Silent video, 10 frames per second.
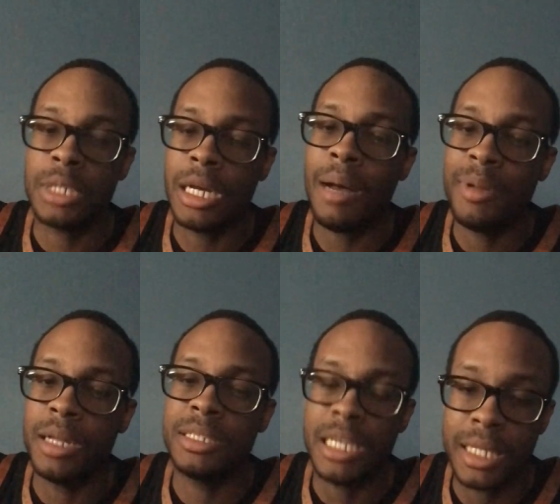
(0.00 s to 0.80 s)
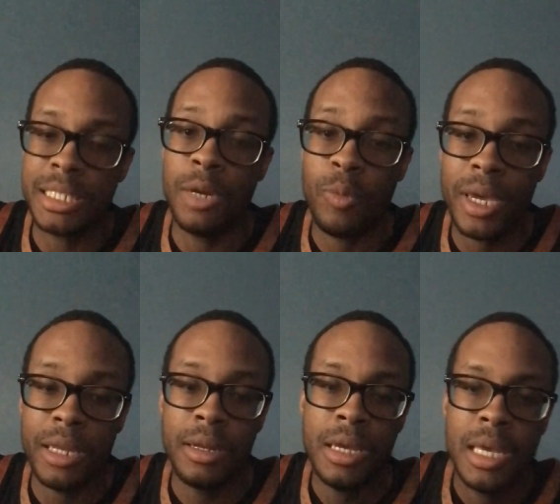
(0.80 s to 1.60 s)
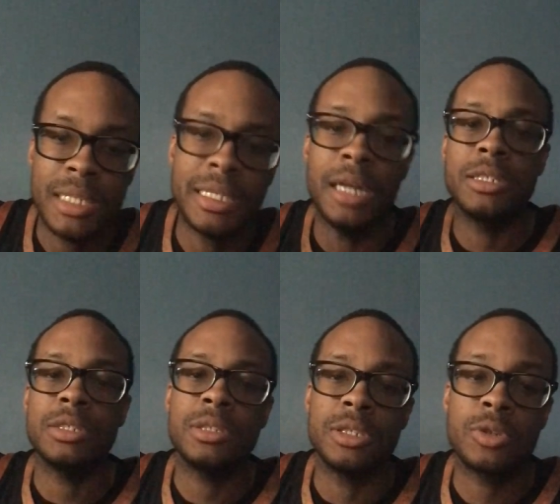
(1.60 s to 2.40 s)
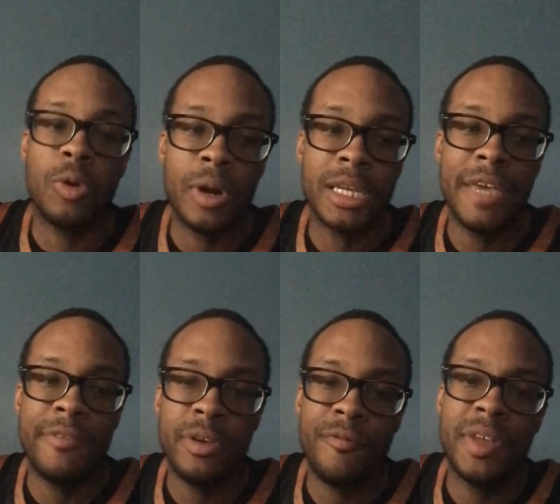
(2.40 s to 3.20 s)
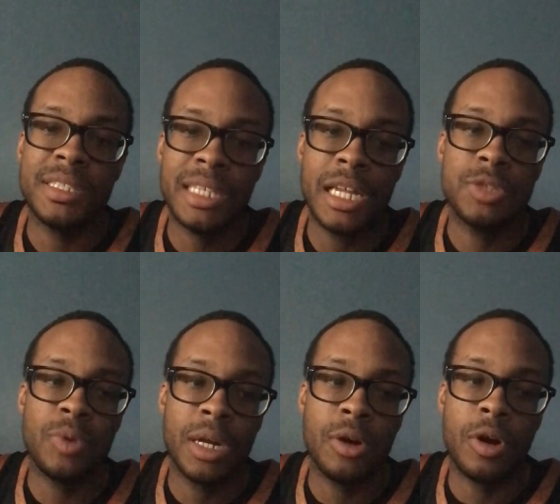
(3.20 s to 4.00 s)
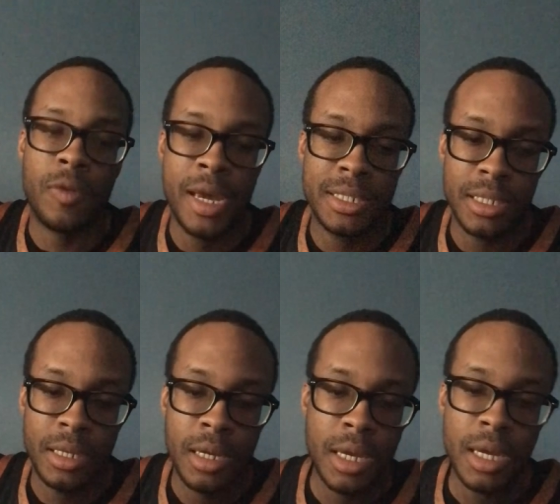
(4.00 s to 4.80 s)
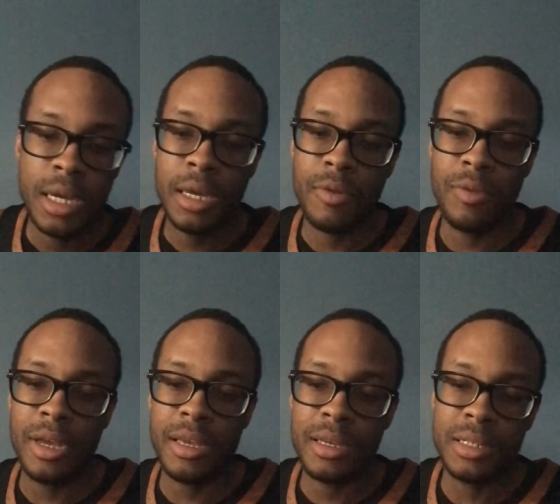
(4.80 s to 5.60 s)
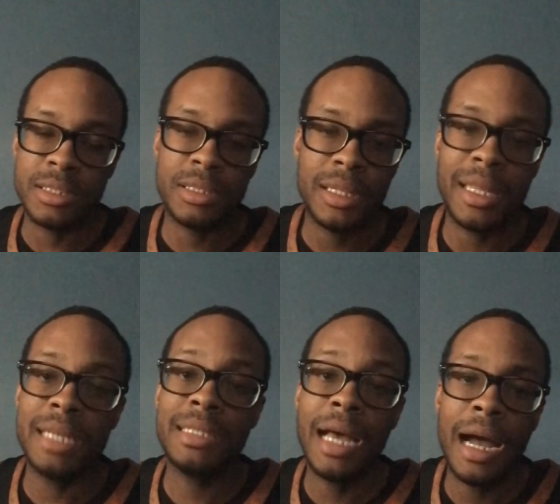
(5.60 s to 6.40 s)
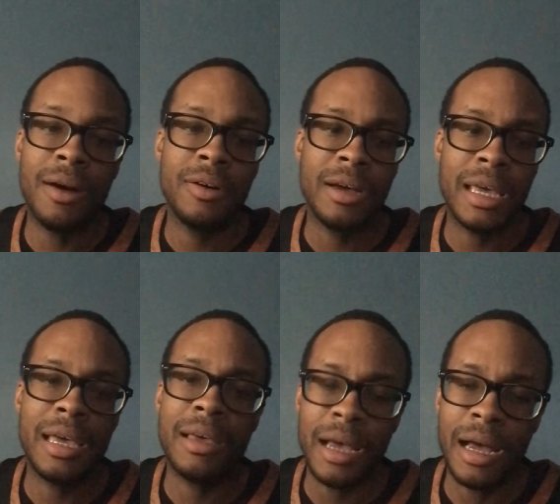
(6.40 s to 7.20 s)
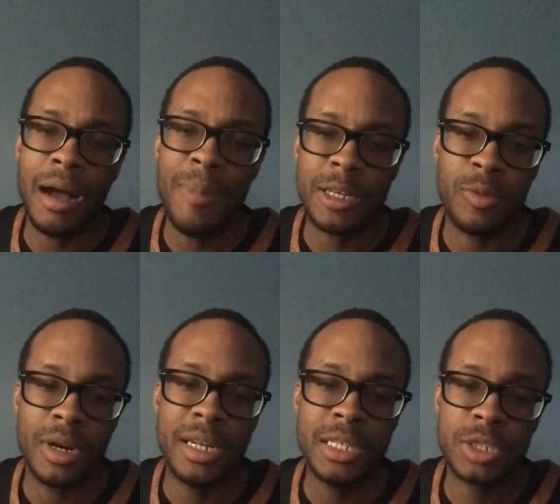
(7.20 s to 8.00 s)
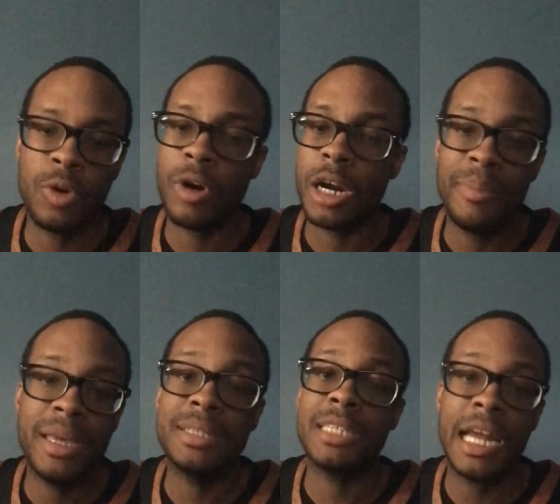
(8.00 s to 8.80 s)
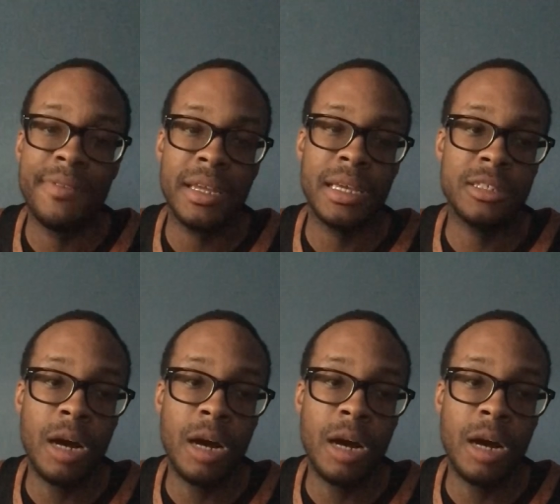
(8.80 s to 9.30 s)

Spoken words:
help a team win instead of just scoring, giving 15 and 20, going crazy. Because that's not how basketball works. I think scoring means everything. It's all